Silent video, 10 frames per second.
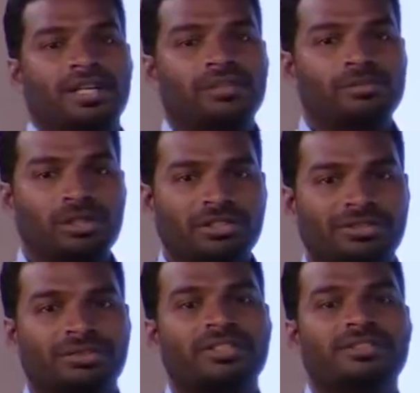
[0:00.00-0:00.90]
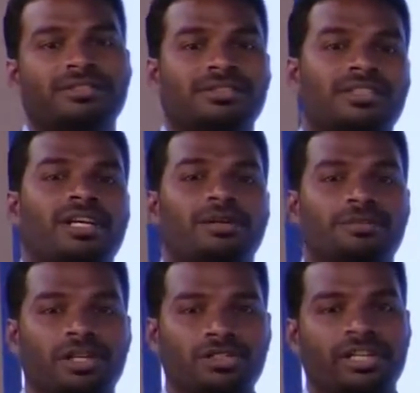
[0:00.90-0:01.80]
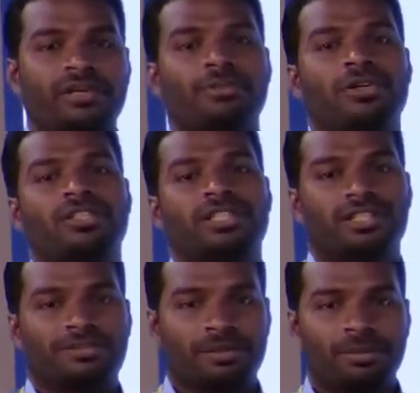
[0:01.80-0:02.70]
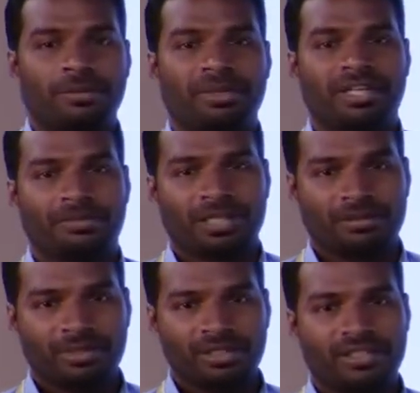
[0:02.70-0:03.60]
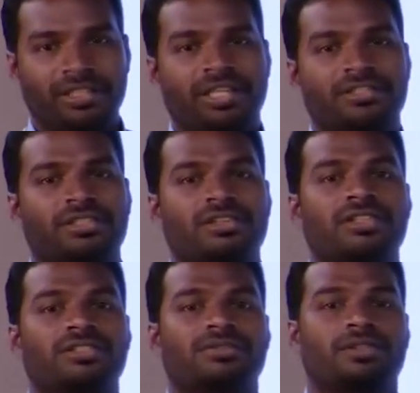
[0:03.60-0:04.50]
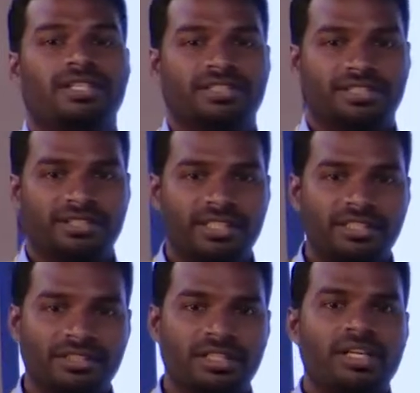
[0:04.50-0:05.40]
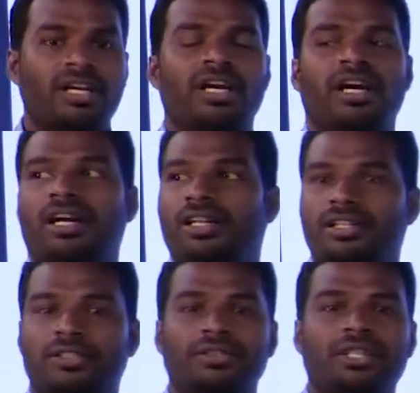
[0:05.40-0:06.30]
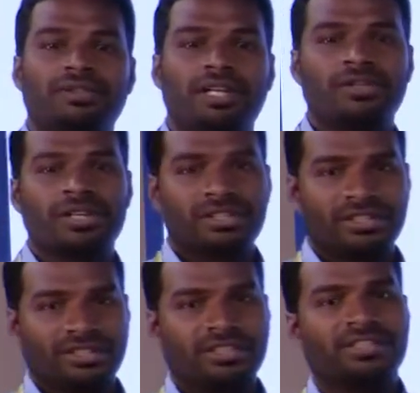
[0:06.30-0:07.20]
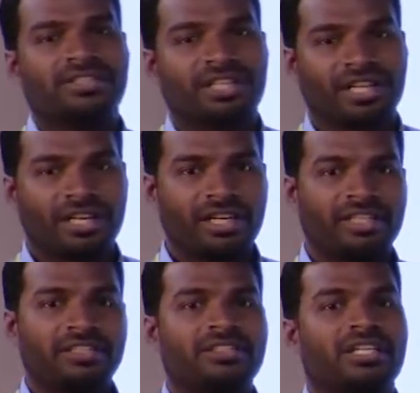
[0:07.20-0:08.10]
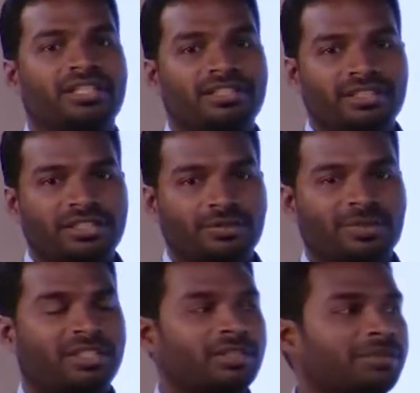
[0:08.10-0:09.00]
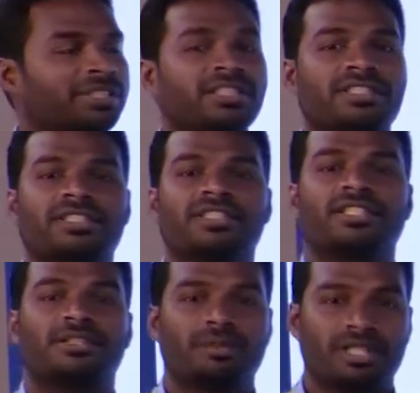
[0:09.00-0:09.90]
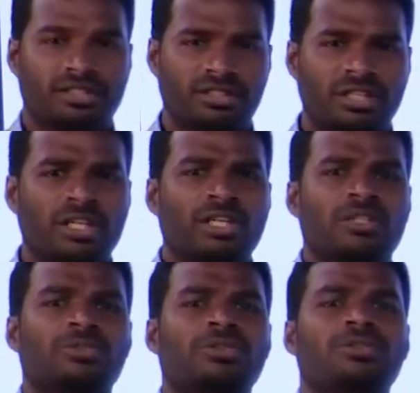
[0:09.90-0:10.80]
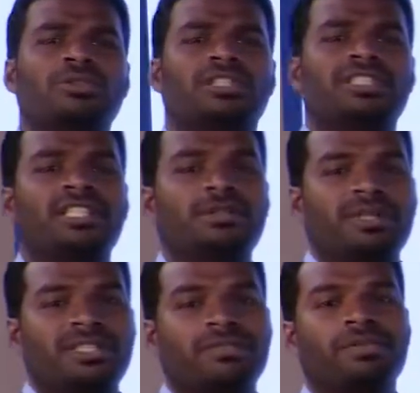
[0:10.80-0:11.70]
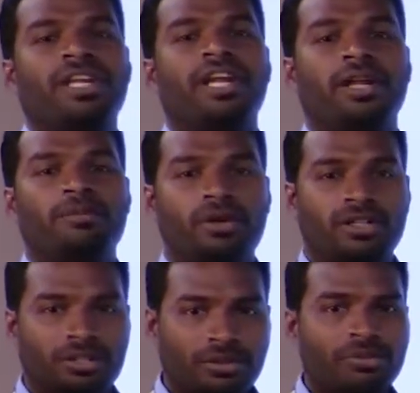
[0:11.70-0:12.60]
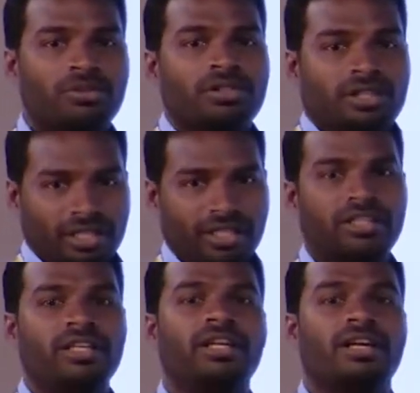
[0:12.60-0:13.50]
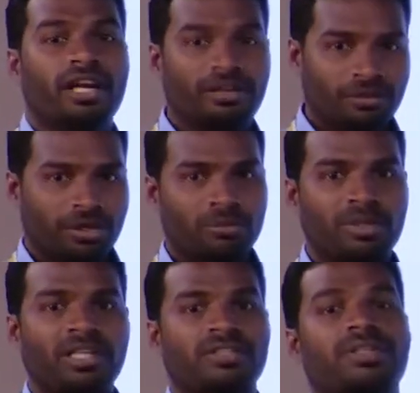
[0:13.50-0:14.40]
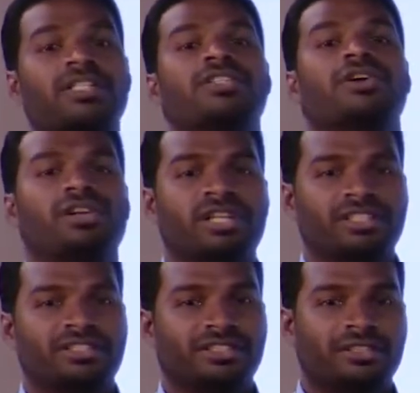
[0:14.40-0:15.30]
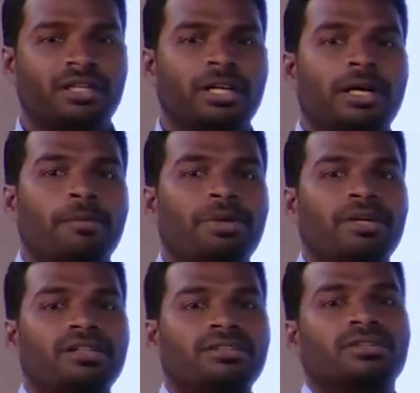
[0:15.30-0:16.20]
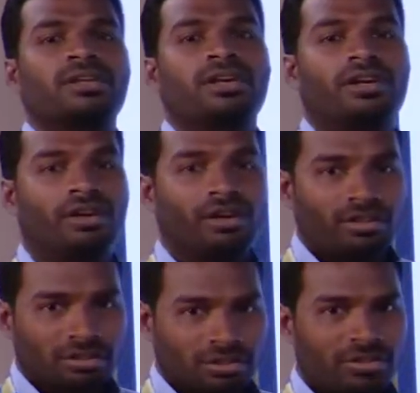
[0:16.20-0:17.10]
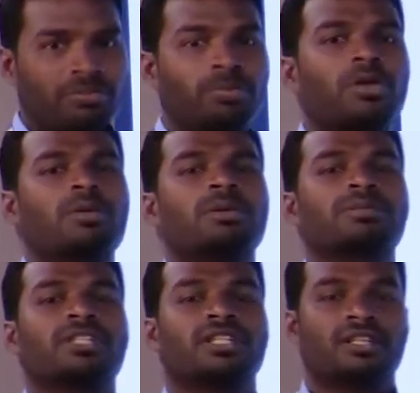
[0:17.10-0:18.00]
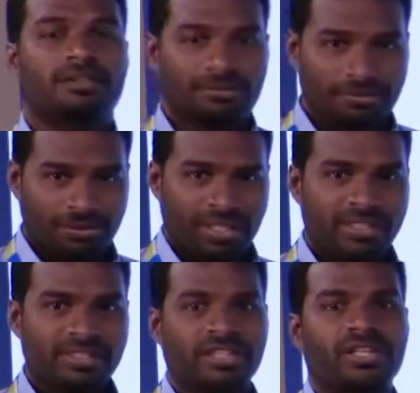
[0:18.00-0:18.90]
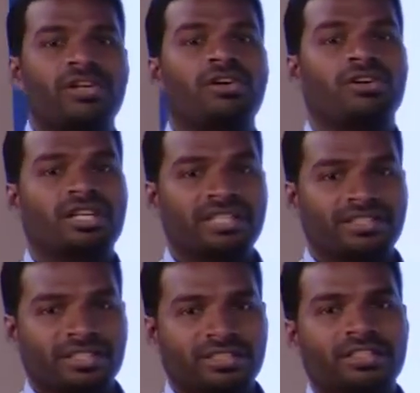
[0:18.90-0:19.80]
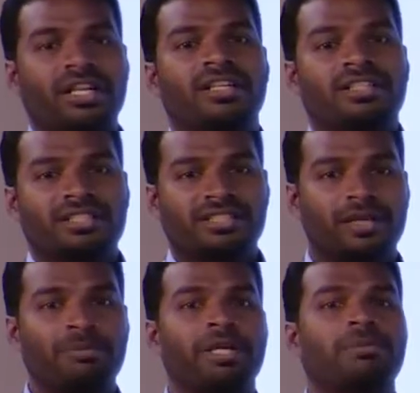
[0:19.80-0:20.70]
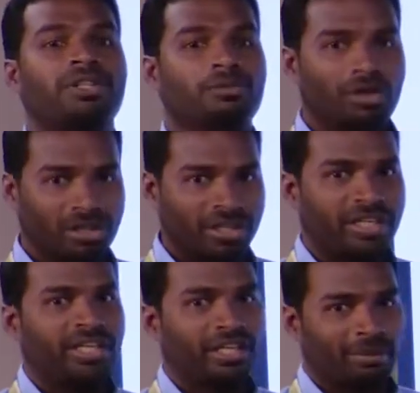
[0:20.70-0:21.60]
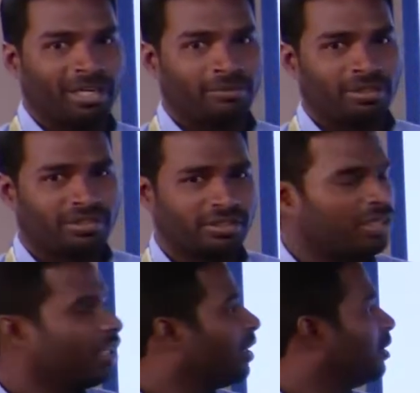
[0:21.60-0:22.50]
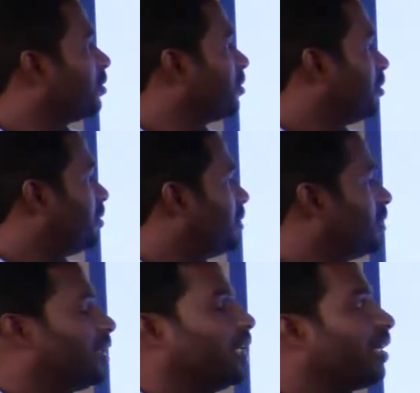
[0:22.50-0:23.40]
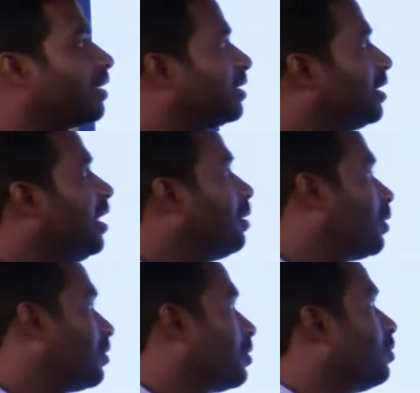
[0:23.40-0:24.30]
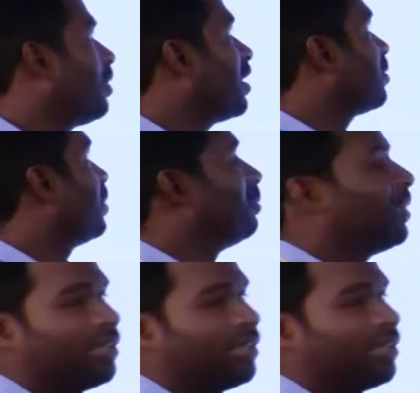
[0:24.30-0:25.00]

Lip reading: Good morning, students. I am Dr.M.Mohan Raj from MBA department, KSRCAS College of Arts and Science, and today we are going to discuss regarding the research method, business research method. So, research plays a very important role in the environment as well as the organization, because lot of problems that are faced in an organization and at the same time in the marketing departments. So, let us see about what is meant by